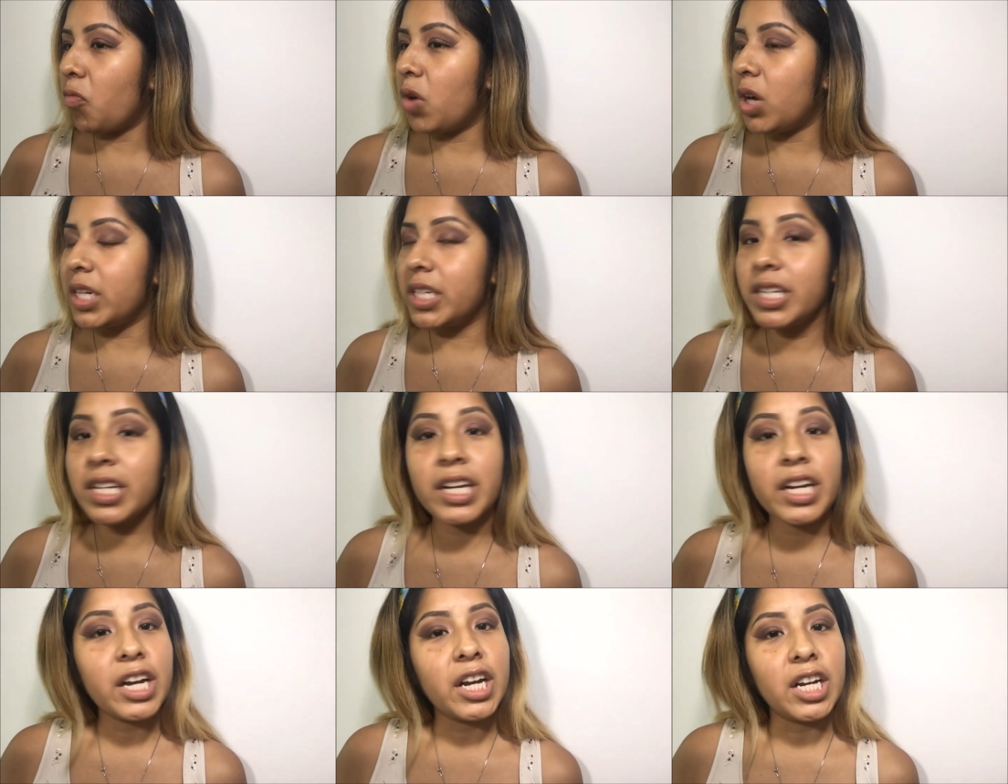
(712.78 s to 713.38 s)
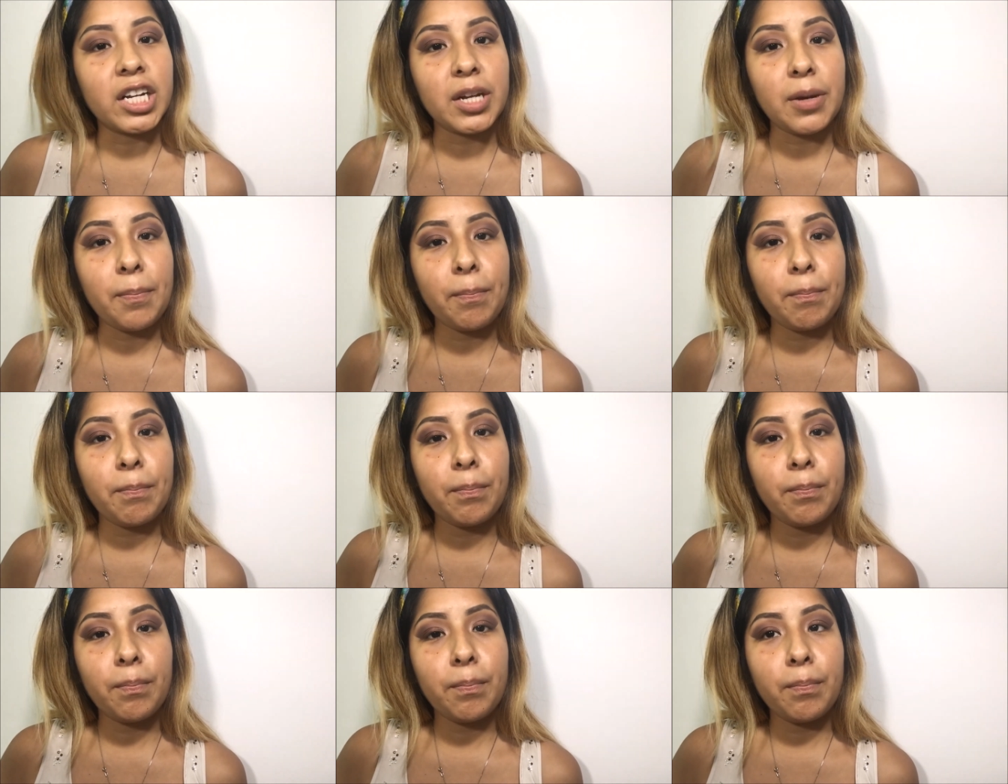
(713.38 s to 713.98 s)
Ready to cut up.
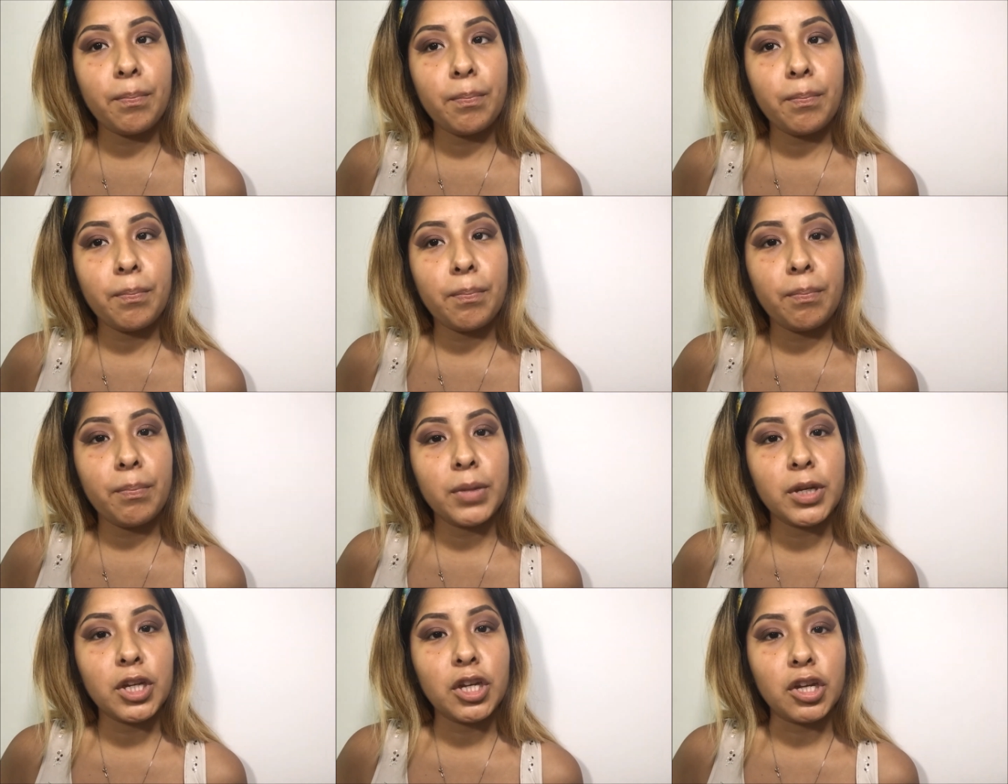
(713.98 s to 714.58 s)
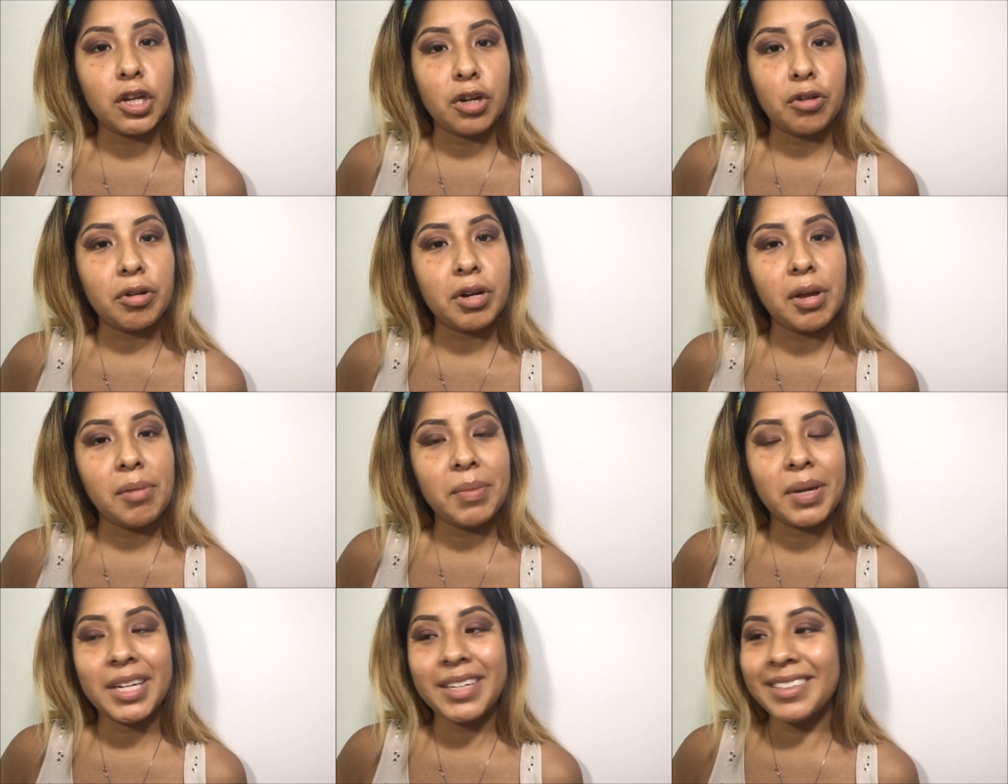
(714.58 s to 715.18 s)
You know
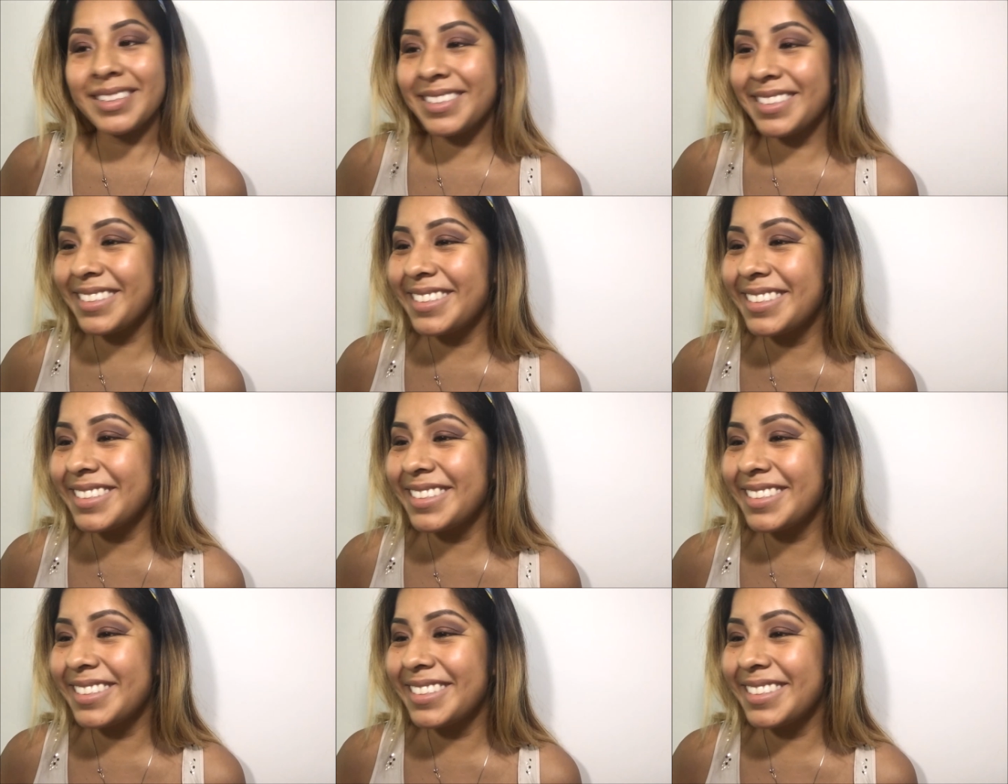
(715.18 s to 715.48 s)
what I mean.